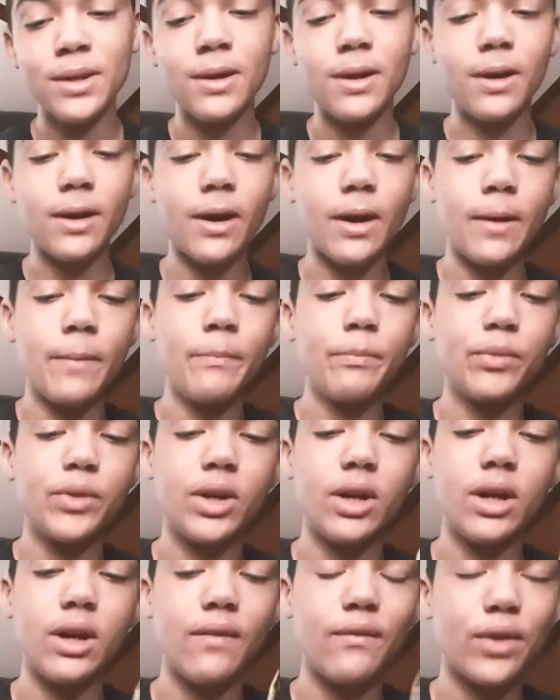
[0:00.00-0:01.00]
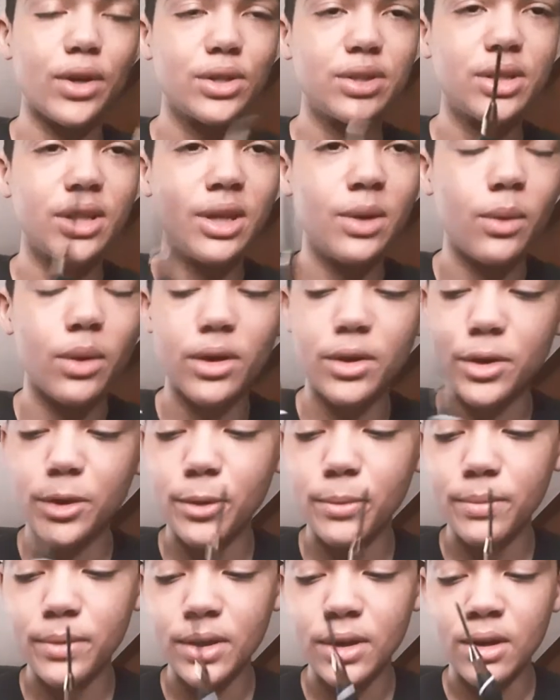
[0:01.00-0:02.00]
Okay, uh, first thing you want to
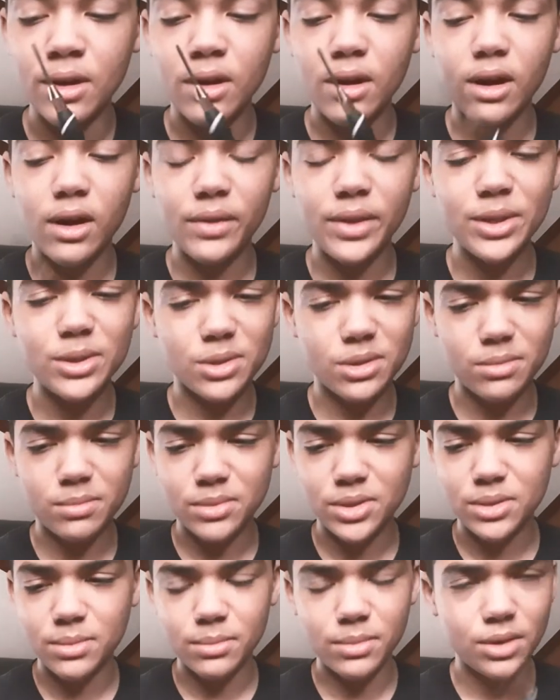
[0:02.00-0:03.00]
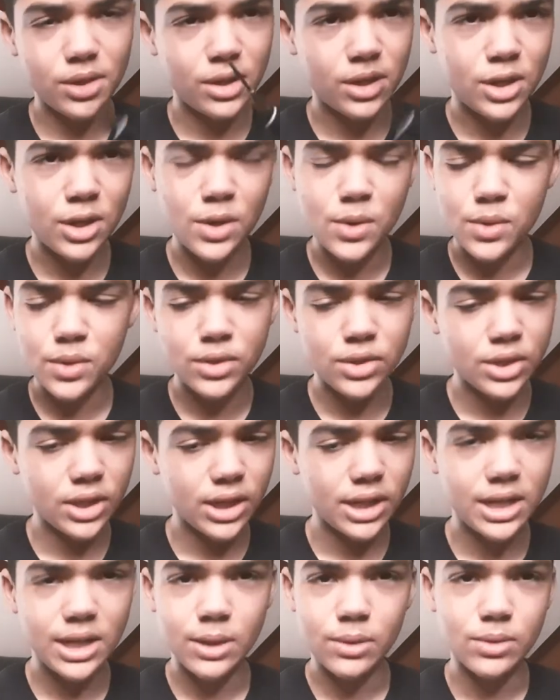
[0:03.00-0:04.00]
do, uh, these are some, some huge,
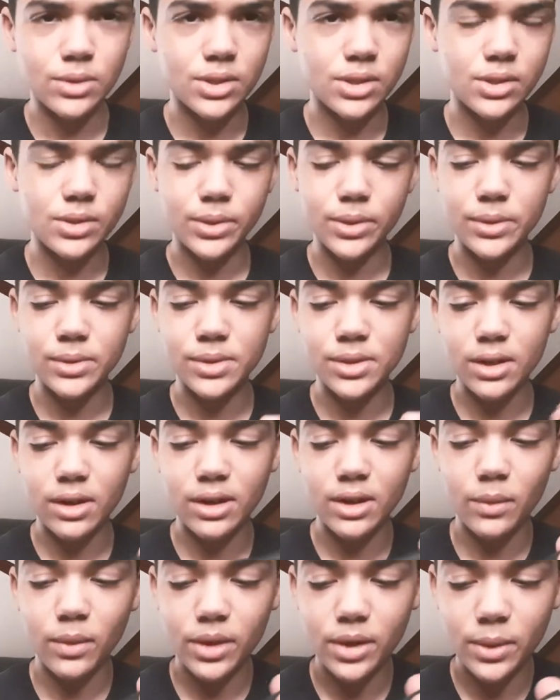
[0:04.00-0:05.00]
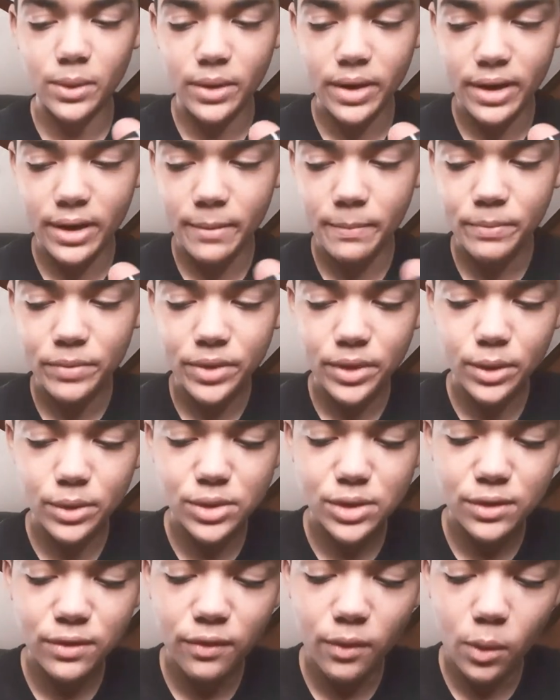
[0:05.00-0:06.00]
huge screws. Uh, you want to go ahead,
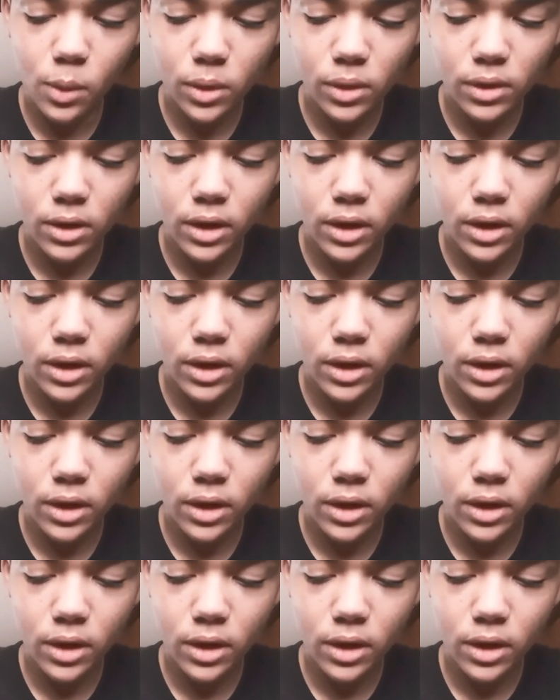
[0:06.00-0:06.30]
there's four